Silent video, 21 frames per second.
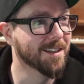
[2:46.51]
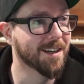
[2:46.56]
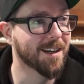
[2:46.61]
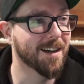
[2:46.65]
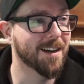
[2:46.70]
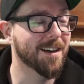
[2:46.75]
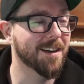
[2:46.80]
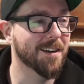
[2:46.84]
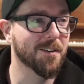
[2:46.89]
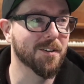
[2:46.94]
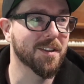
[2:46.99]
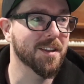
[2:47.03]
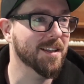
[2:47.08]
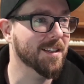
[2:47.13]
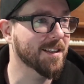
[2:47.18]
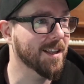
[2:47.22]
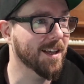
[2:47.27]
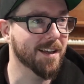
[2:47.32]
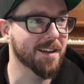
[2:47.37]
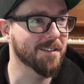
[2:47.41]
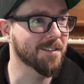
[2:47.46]
I don't think
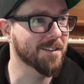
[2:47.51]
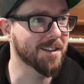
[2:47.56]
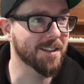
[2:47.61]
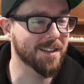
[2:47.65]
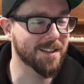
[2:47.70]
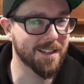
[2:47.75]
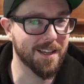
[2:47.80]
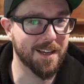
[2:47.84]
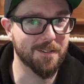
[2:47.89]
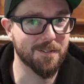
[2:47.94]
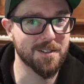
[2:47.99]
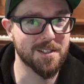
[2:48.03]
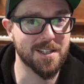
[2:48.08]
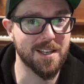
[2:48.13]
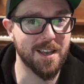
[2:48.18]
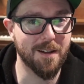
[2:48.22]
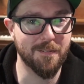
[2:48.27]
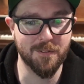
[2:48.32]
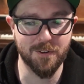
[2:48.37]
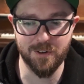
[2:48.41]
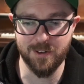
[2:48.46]
that was
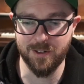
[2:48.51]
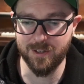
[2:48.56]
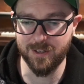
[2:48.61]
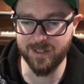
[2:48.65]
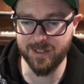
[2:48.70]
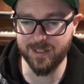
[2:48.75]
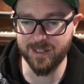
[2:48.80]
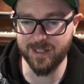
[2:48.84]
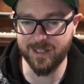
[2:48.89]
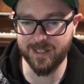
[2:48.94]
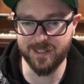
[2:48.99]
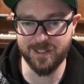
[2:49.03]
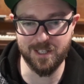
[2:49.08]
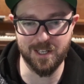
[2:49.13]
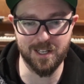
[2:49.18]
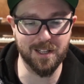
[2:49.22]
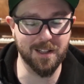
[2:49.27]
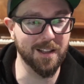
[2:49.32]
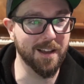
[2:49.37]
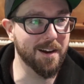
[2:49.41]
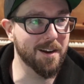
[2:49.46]
ever
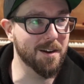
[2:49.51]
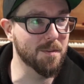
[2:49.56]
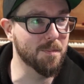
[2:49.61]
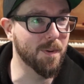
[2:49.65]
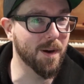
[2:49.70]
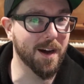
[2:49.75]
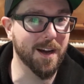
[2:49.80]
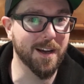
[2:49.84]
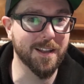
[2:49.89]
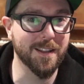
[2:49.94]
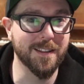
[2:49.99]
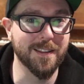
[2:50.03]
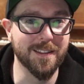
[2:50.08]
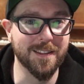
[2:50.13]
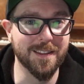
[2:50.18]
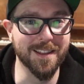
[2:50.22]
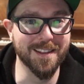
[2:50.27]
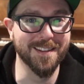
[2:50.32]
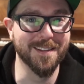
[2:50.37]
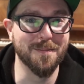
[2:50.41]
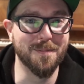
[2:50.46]
declared by
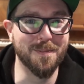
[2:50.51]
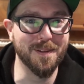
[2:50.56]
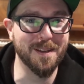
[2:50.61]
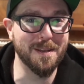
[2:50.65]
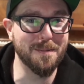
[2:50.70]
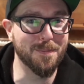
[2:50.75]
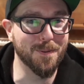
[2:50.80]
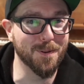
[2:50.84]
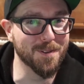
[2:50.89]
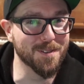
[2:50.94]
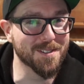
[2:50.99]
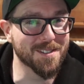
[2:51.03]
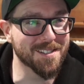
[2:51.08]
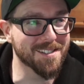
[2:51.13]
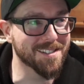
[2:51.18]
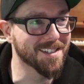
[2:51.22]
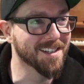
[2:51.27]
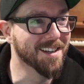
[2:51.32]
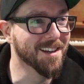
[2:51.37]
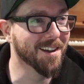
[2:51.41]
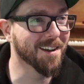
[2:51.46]
the People's
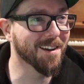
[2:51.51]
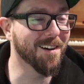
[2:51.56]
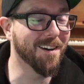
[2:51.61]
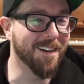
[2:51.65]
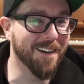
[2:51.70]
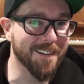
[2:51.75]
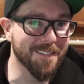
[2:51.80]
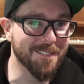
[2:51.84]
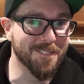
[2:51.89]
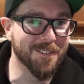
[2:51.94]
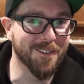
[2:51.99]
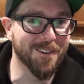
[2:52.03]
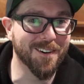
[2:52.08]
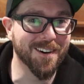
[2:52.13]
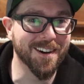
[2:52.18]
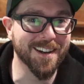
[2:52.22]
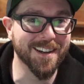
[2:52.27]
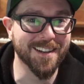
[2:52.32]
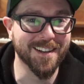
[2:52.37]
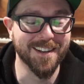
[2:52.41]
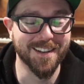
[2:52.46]

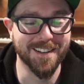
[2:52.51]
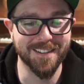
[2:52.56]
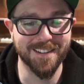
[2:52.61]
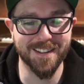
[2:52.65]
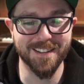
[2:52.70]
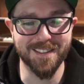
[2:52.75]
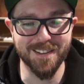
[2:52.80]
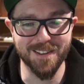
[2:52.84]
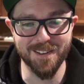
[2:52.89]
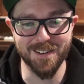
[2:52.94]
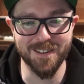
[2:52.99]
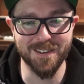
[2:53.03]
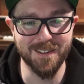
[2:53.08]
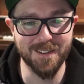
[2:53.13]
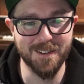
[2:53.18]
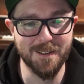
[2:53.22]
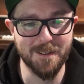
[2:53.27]
Convoy that they're